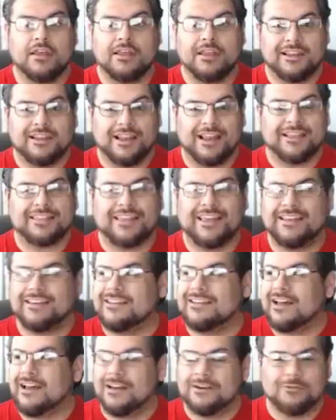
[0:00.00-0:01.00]
like that
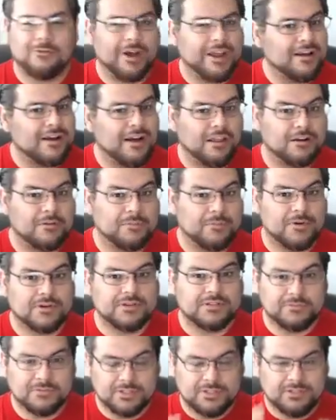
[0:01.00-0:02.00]
non-white collar person,
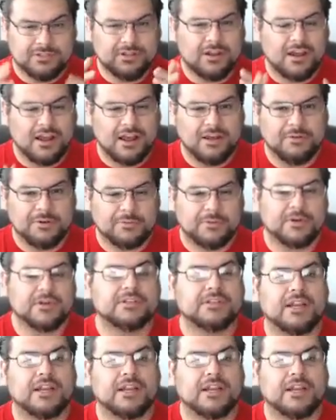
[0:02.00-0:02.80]
but just the common person,